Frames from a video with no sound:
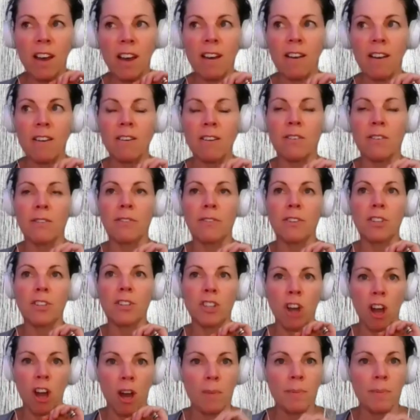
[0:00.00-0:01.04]
of
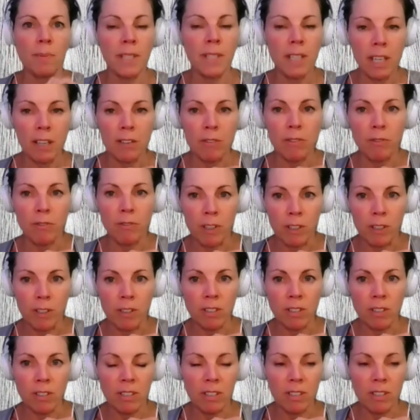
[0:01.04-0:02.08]
jobs that get
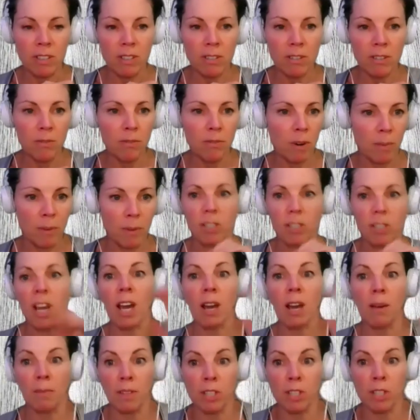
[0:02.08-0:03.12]
filled from your
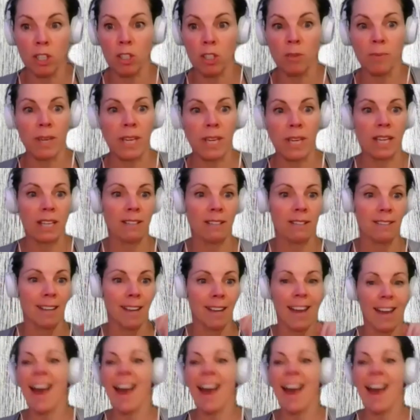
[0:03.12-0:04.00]
site? I'm assuming it's